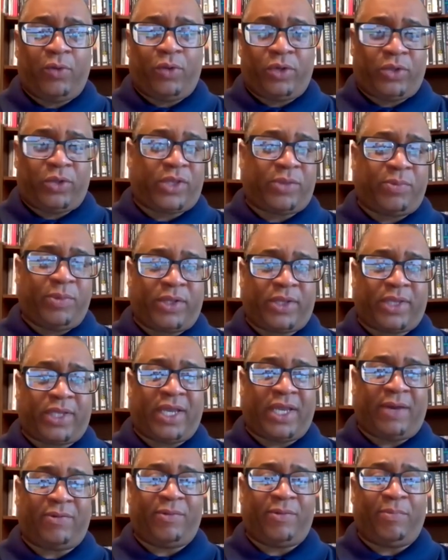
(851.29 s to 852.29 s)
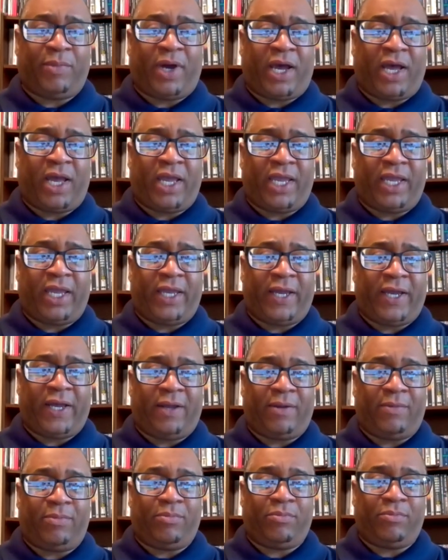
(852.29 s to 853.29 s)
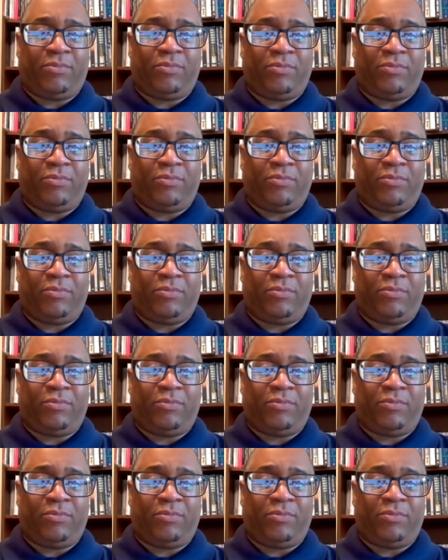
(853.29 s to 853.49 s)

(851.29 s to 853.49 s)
Wendell Smith stopped by uh,